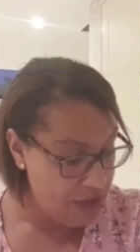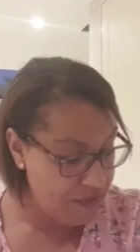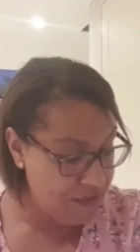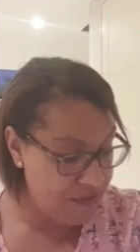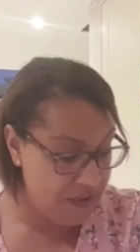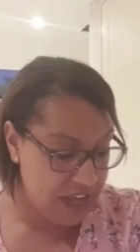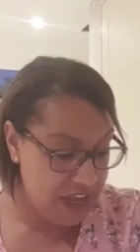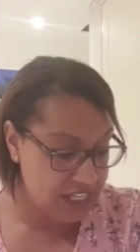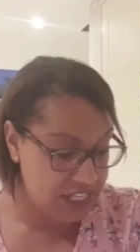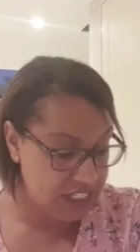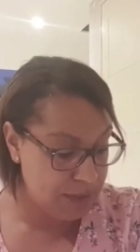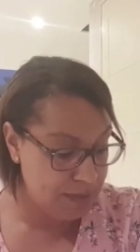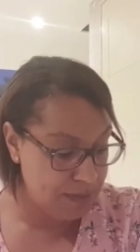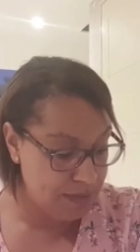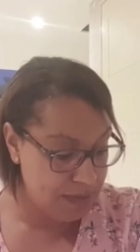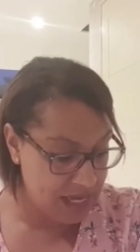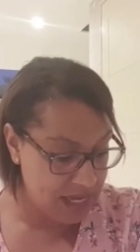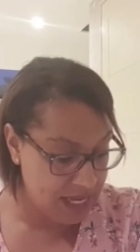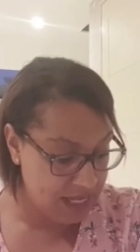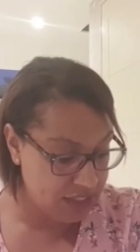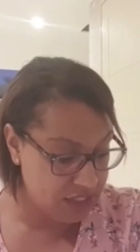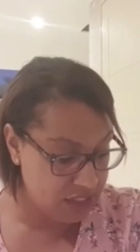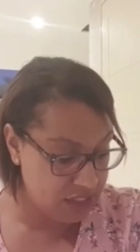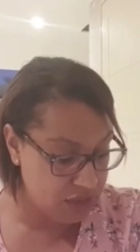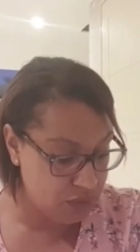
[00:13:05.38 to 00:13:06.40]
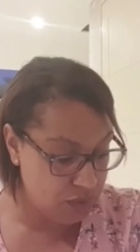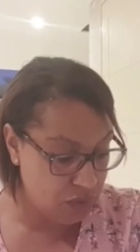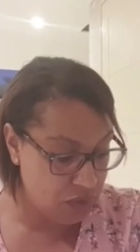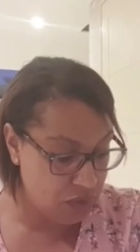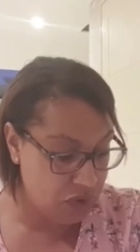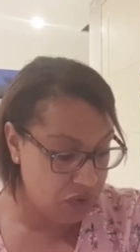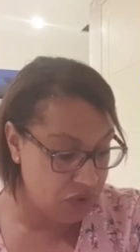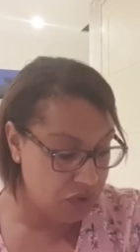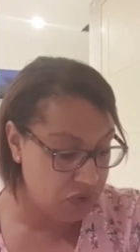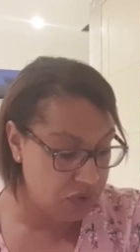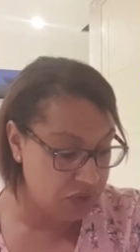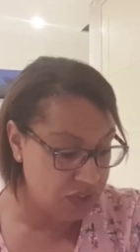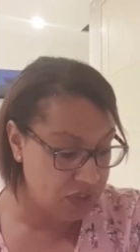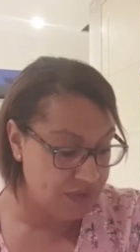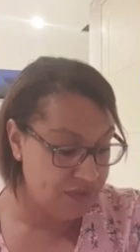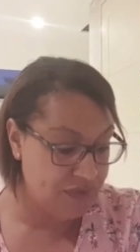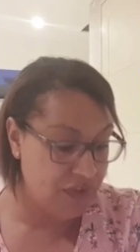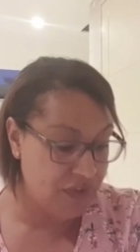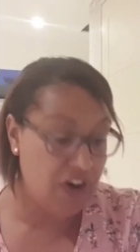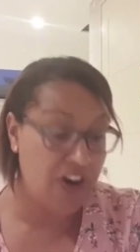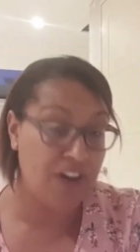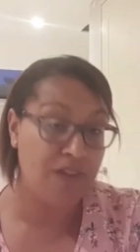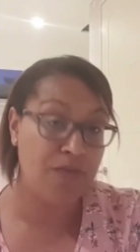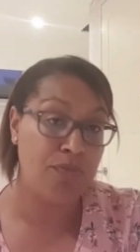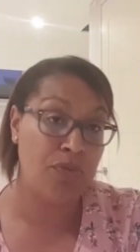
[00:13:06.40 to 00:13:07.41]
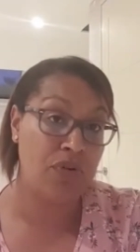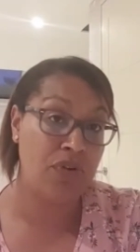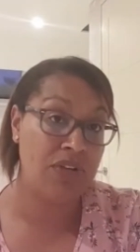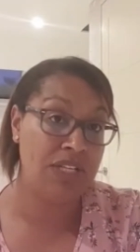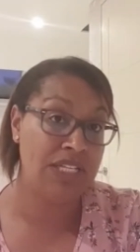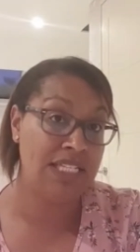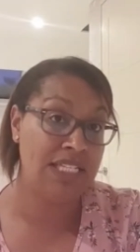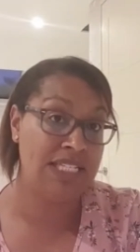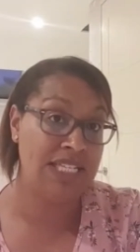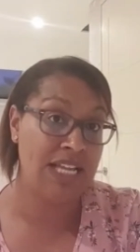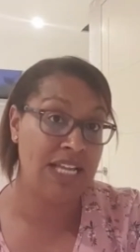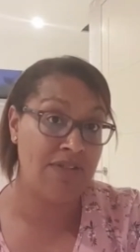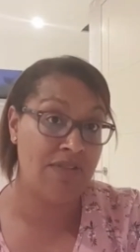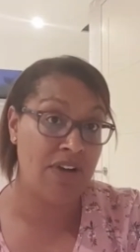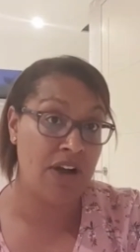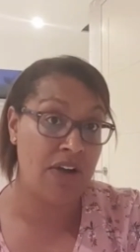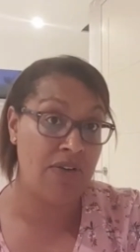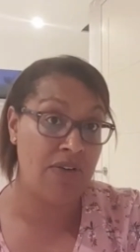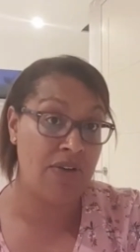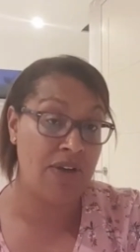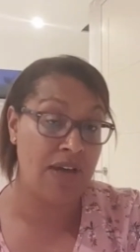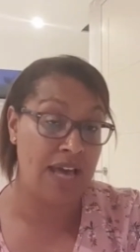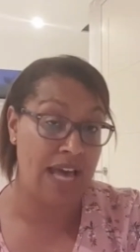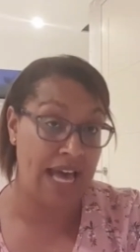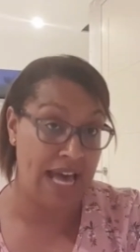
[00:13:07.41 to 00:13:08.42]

First bloods was 5.08